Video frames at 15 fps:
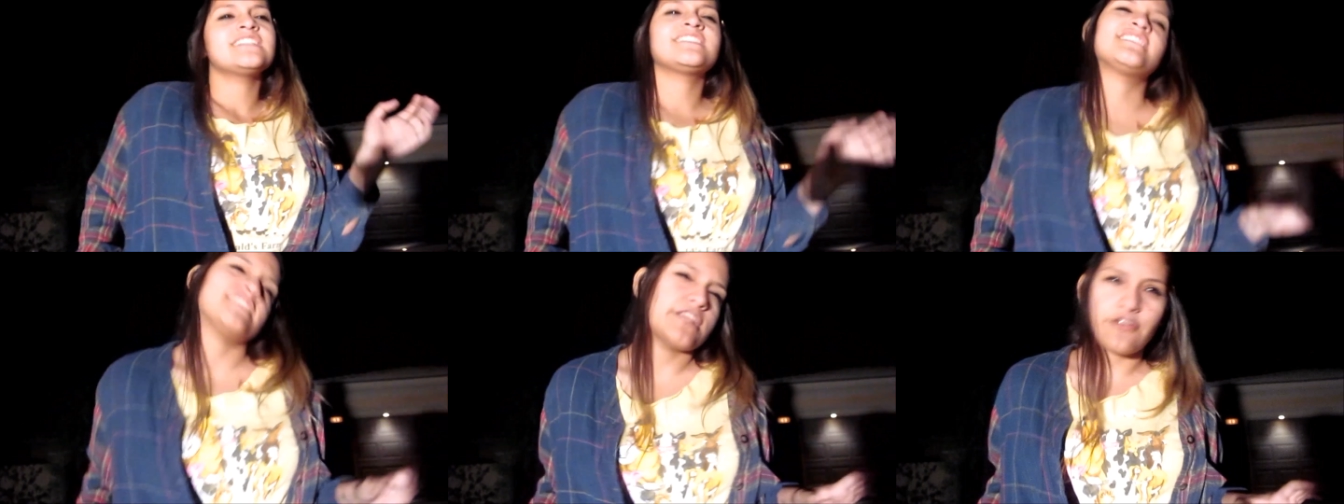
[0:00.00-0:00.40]

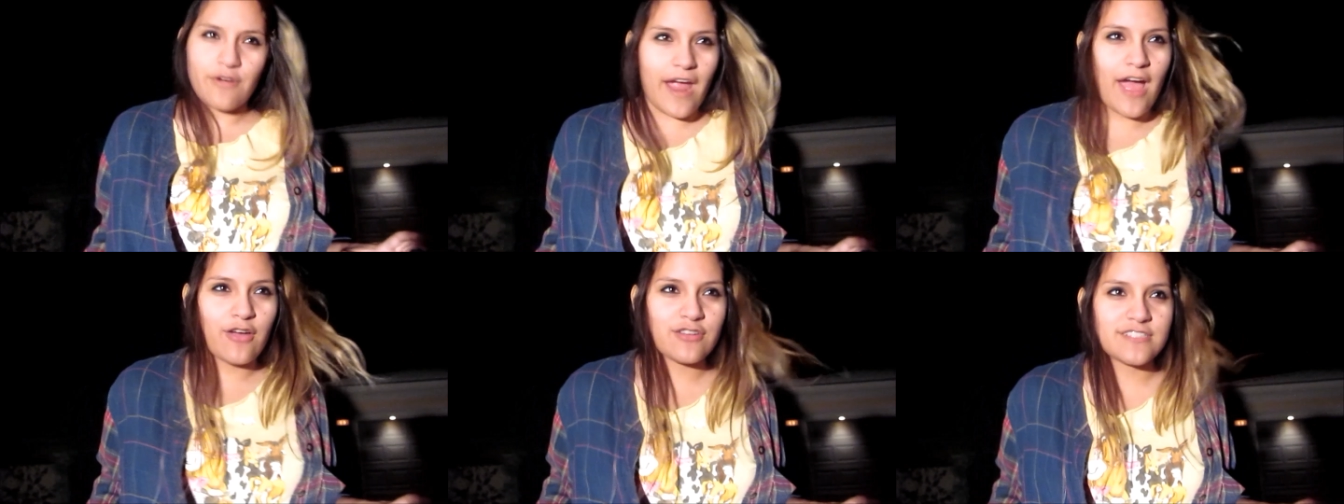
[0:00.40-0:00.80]
sit
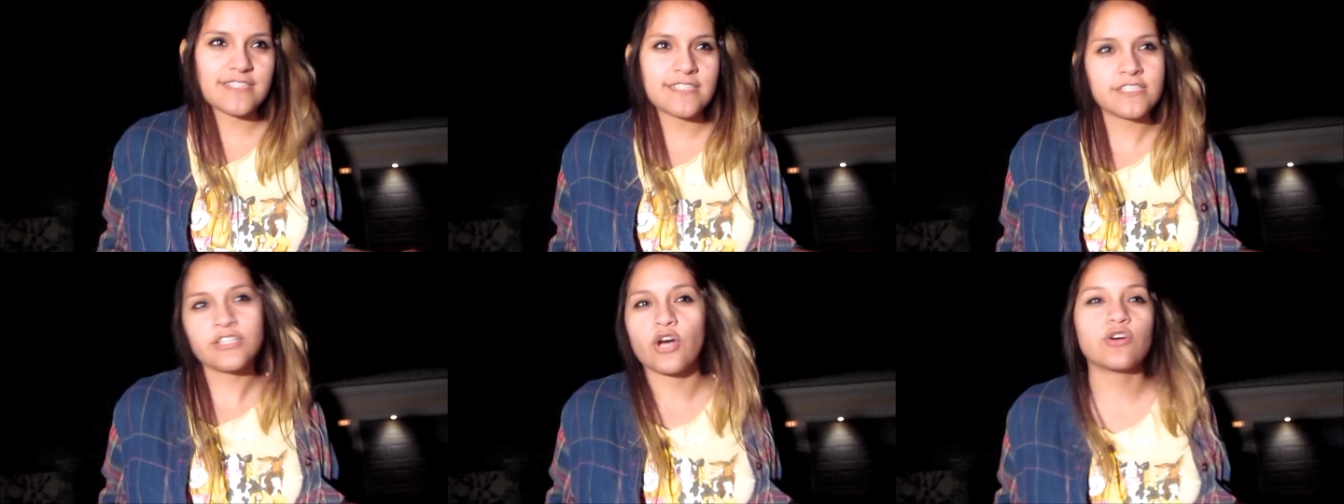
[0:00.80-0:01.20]
around and
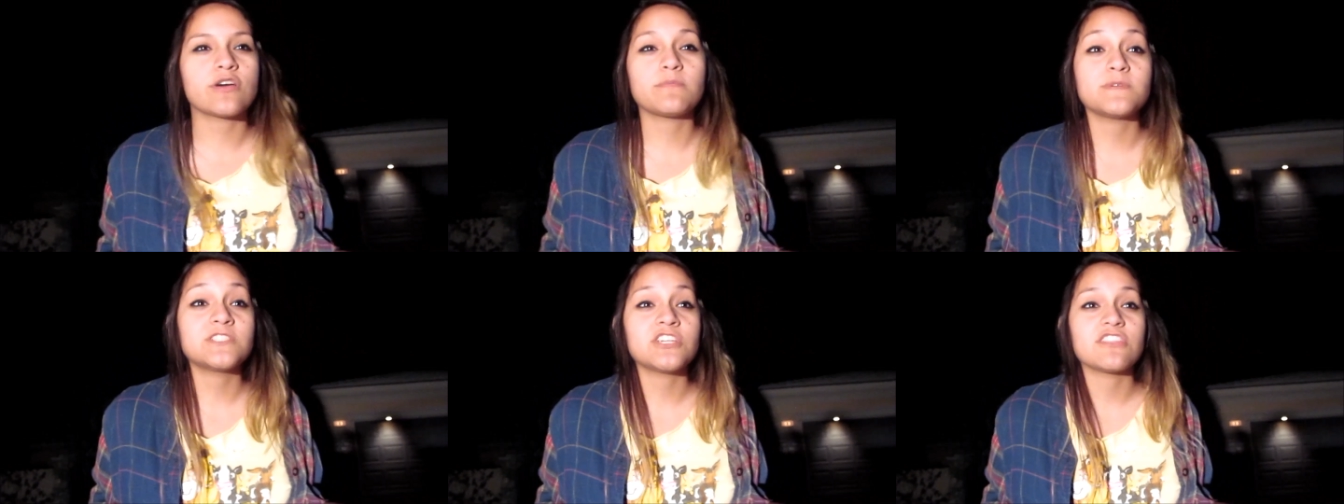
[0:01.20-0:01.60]
soak
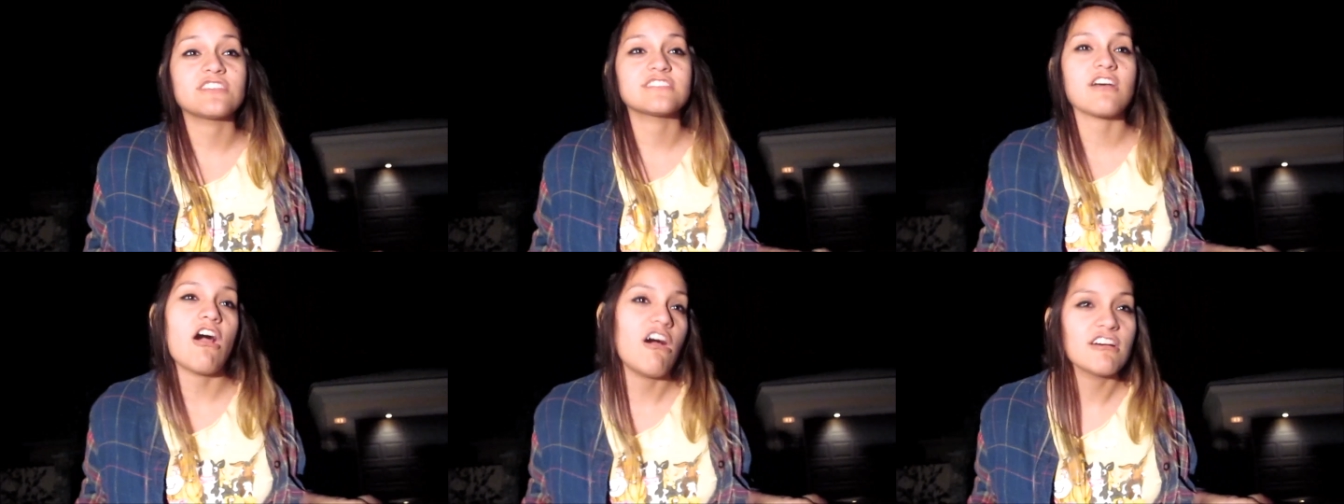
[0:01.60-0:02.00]
up each
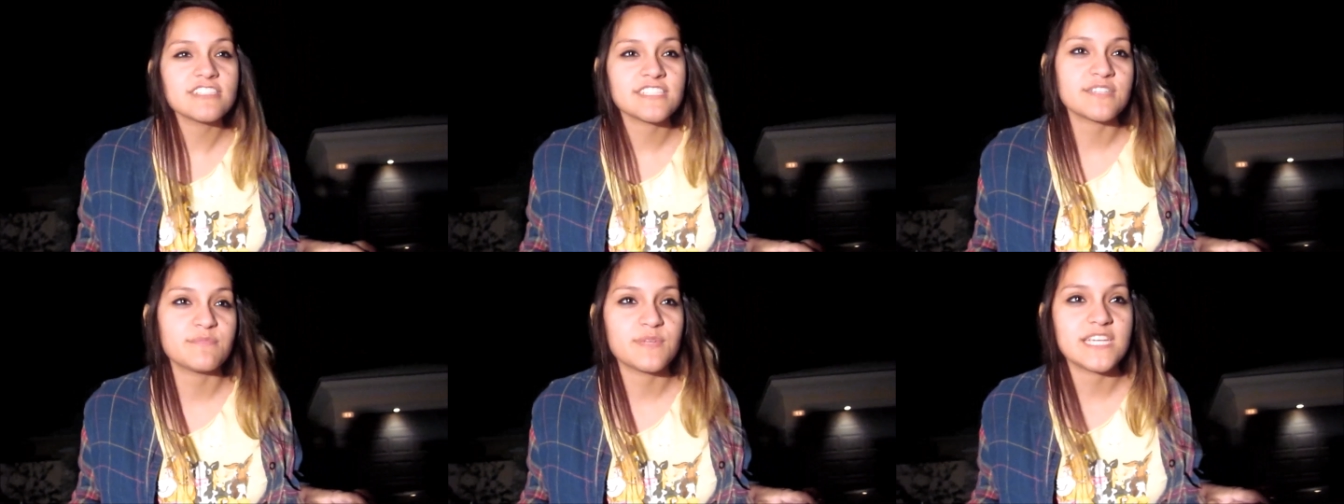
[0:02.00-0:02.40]
other's
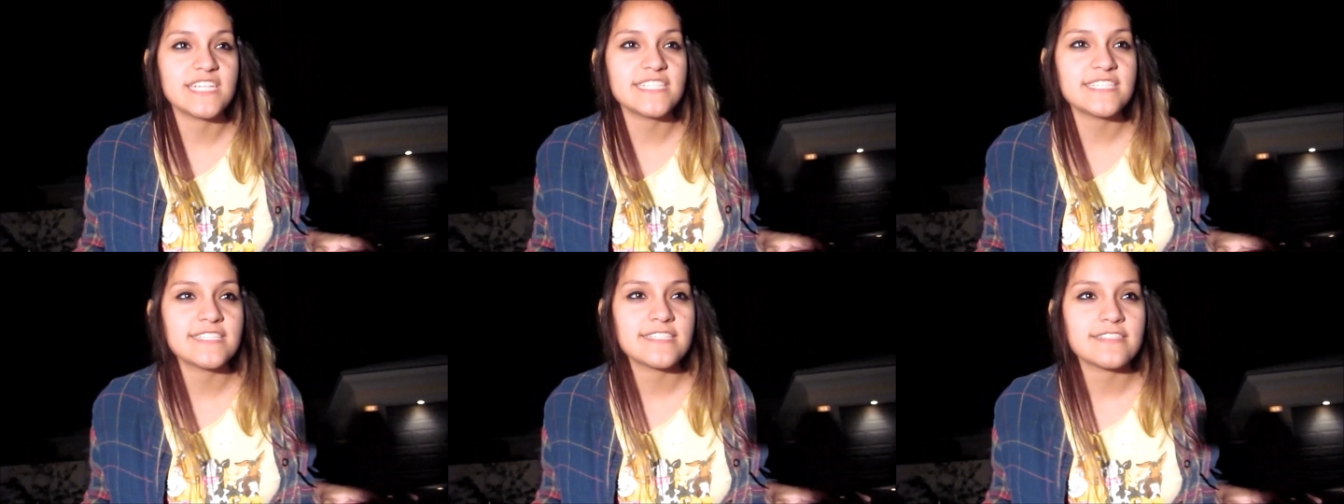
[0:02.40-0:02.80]

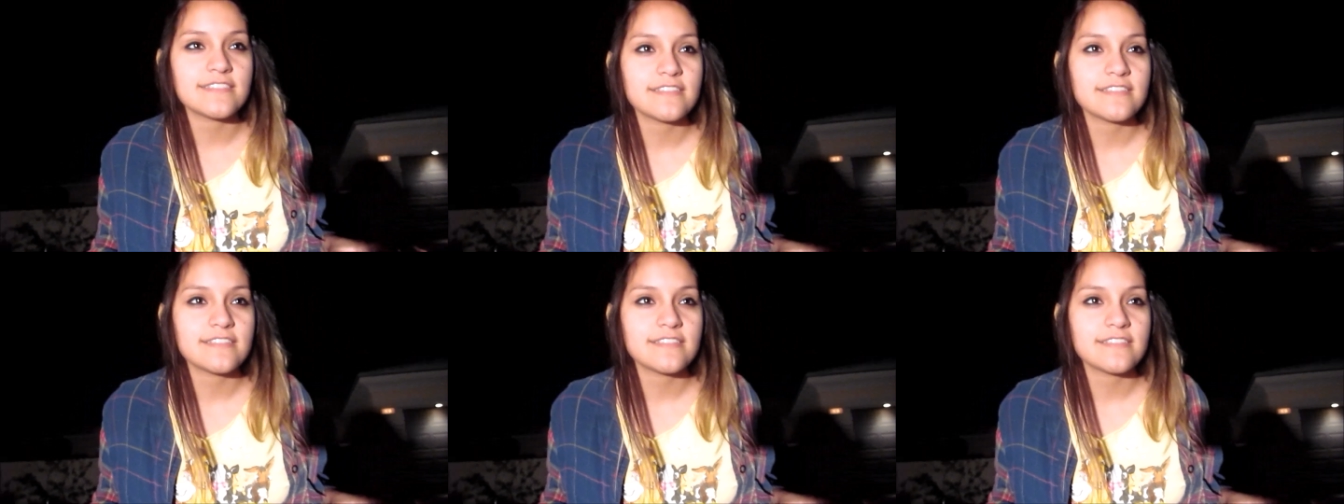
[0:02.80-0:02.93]
awesomeness?